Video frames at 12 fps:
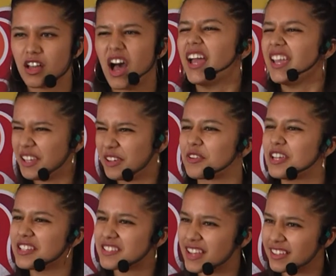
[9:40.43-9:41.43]
I
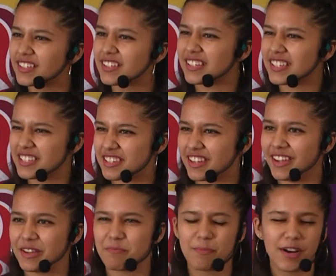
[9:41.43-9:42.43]
cringe at the
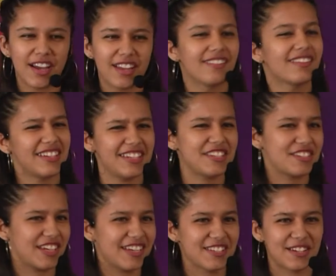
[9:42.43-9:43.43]
cliche, but
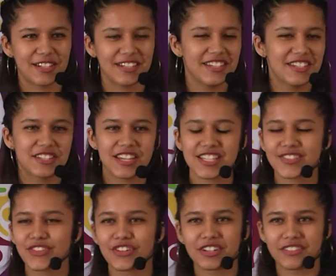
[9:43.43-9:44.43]
cliches are cliches
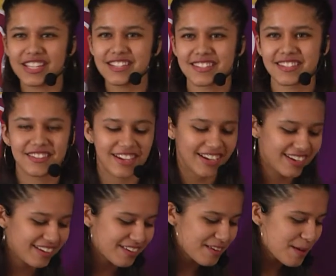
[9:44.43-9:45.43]
for a reason,
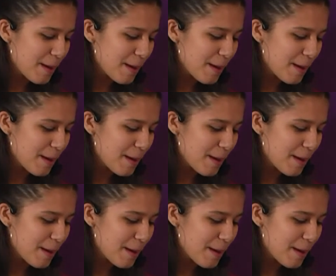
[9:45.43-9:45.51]
right?